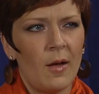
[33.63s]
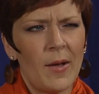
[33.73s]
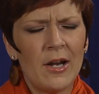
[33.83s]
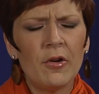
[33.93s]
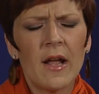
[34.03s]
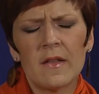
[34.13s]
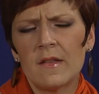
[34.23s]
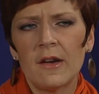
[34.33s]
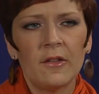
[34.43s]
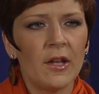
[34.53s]
I don't
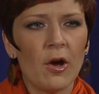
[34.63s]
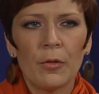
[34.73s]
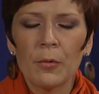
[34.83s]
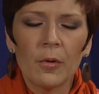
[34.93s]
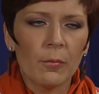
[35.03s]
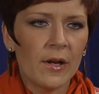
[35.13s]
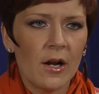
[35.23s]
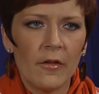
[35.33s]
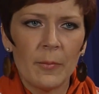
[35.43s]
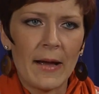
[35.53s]
necessarily go through and read
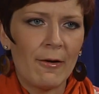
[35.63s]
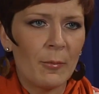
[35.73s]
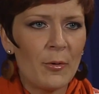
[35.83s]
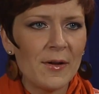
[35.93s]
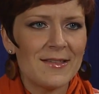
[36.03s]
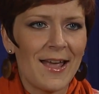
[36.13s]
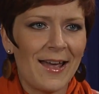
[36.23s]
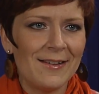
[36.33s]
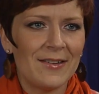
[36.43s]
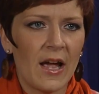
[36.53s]
all the PowerPoints
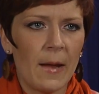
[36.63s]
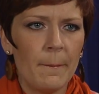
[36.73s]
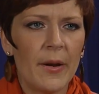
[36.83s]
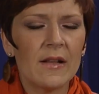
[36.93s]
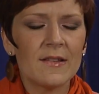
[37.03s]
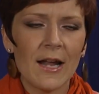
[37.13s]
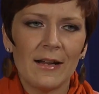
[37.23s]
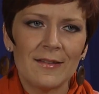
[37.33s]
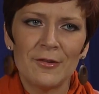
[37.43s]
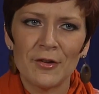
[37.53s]
ahead of time, but it's
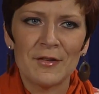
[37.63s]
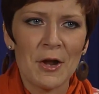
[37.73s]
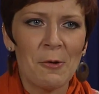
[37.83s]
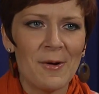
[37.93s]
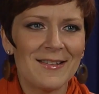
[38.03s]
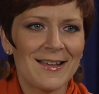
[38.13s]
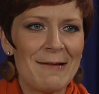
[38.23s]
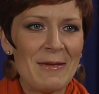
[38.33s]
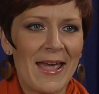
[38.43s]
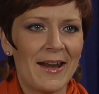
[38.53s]
nice to just know what's
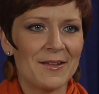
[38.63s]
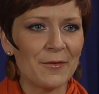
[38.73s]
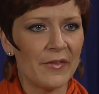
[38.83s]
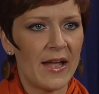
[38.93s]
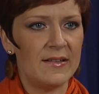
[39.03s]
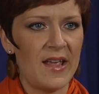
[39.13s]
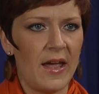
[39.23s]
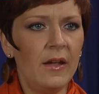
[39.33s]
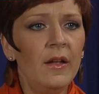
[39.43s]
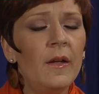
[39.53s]
coming at us for that
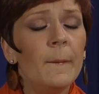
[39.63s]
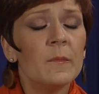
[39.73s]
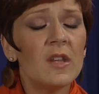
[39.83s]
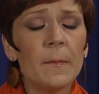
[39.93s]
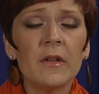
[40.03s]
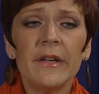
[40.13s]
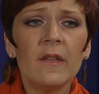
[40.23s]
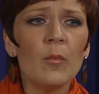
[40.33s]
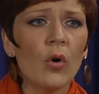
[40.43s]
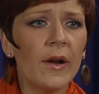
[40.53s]
day. Typically in
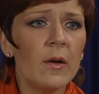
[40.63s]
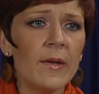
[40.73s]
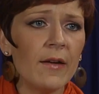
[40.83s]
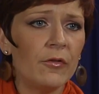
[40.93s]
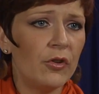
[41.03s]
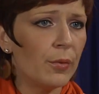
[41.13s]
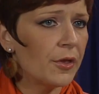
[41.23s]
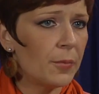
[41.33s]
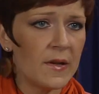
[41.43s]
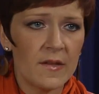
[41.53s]
the morning we have 2 or
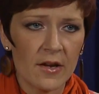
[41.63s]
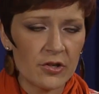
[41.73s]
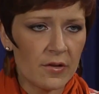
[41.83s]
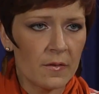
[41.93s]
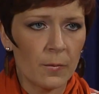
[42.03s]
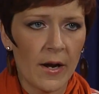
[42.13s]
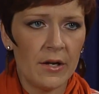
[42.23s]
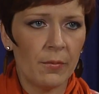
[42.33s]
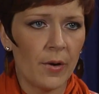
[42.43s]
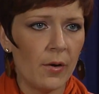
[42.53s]
3 sessions right
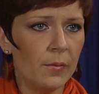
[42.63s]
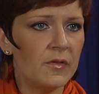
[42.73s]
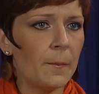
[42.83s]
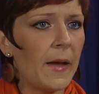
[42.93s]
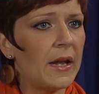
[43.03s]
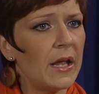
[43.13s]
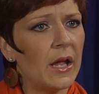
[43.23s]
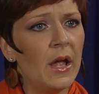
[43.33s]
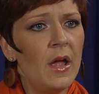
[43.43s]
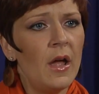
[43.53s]
in a row, depending